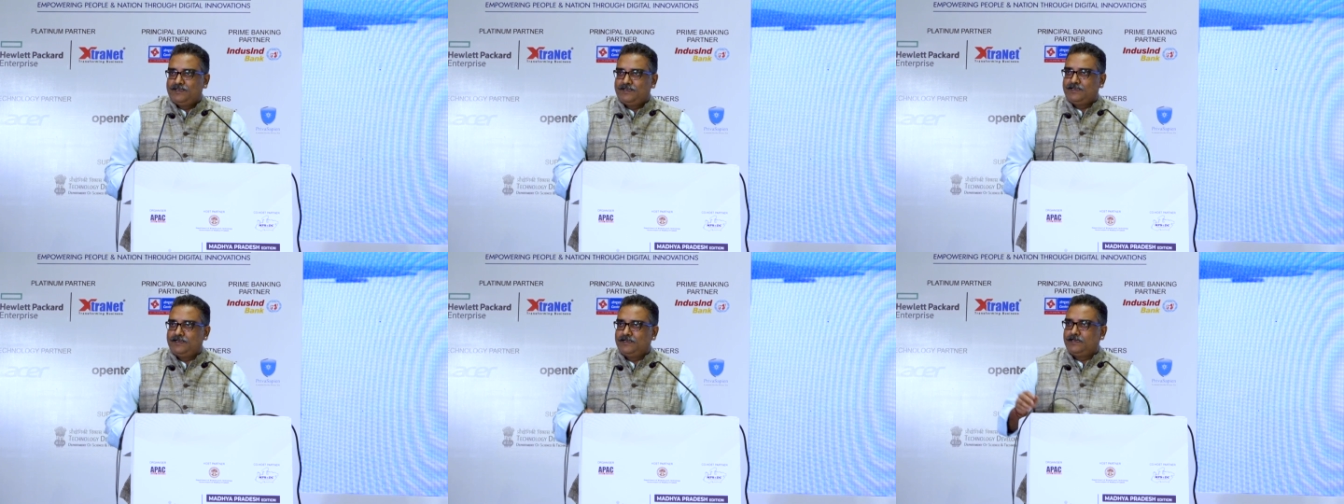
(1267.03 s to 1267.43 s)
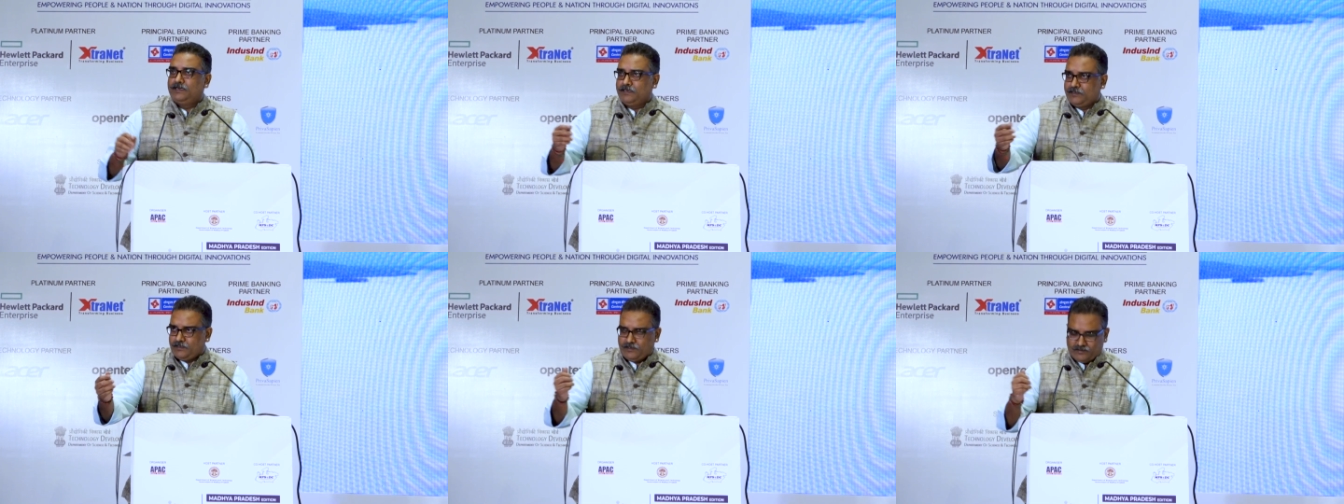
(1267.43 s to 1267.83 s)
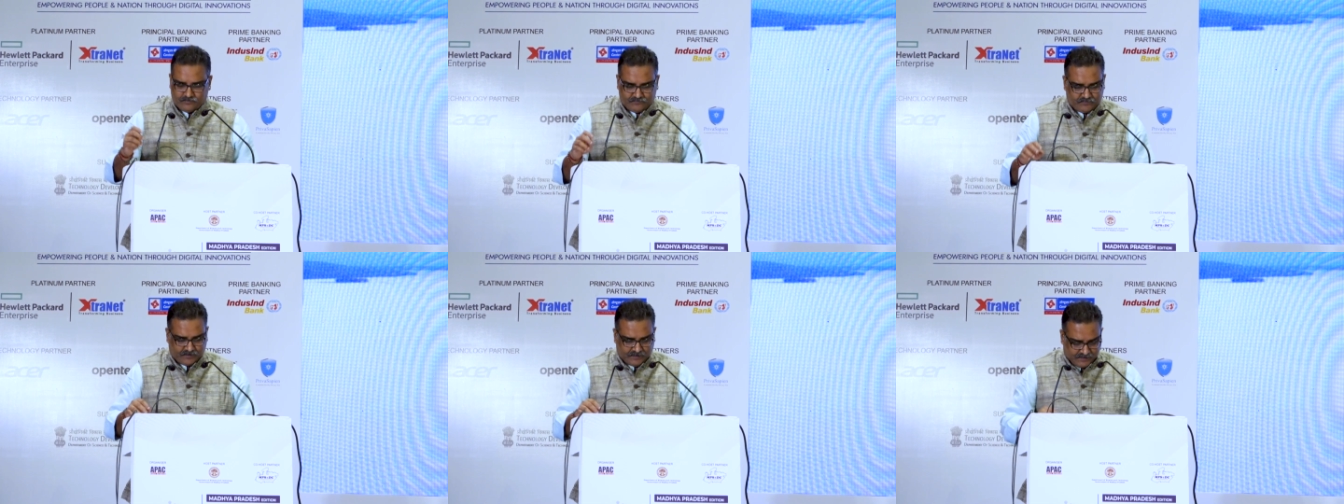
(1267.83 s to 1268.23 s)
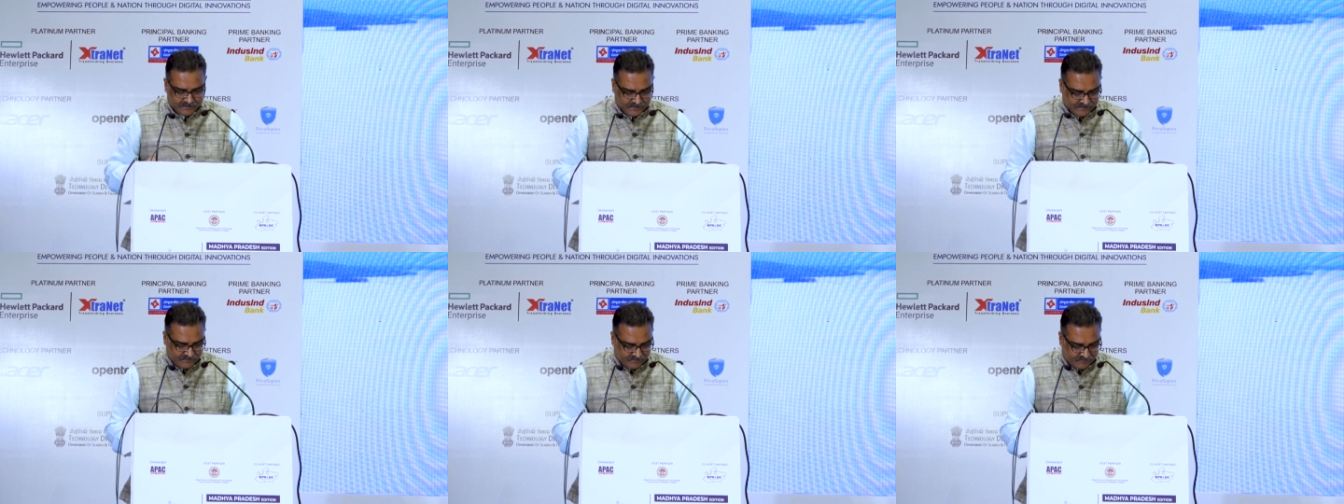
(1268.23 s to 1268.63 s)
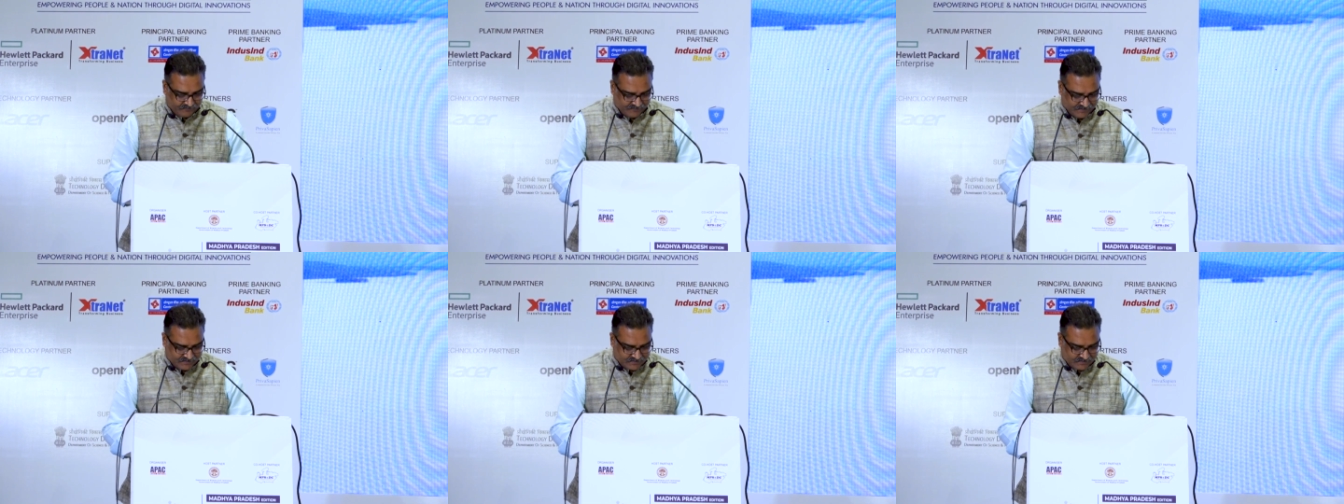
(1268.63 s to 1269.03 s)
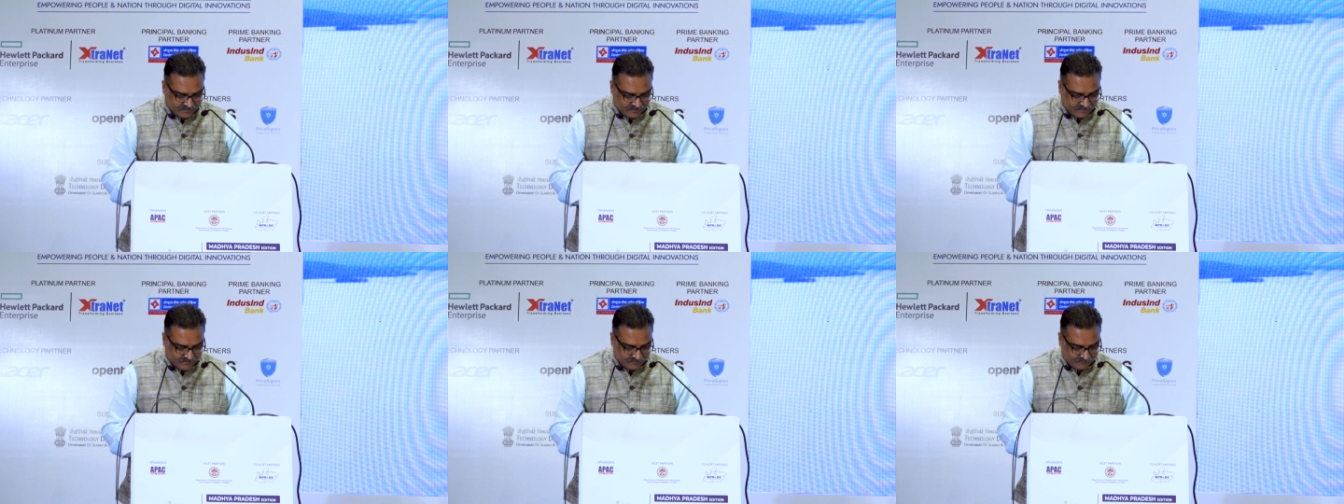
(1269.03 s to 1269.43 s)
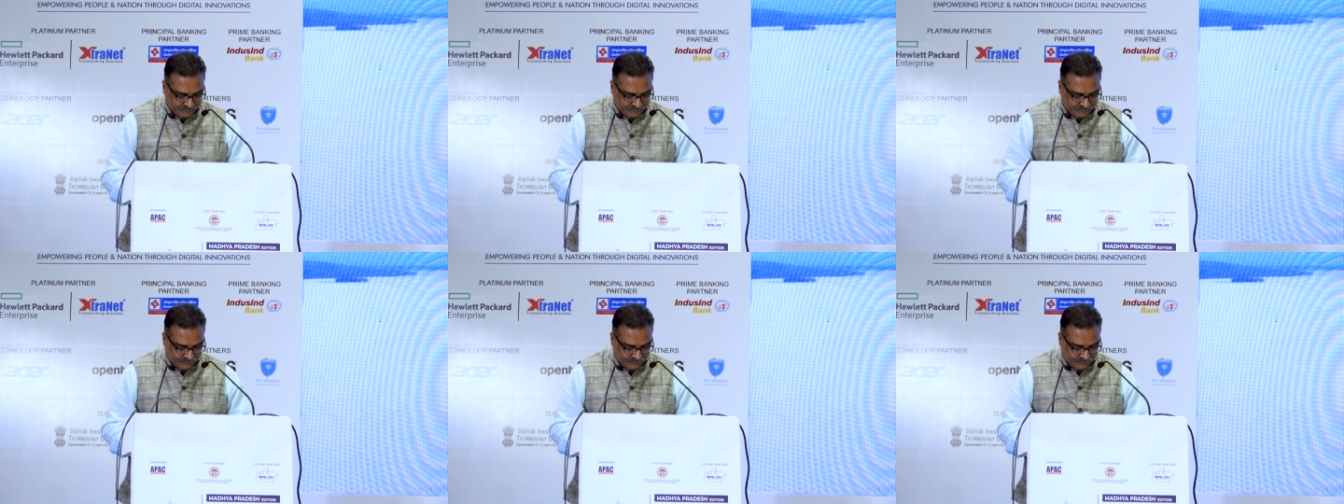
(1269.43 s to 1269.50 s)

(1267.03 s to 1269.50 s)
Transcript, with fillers: Uh, and I request uh,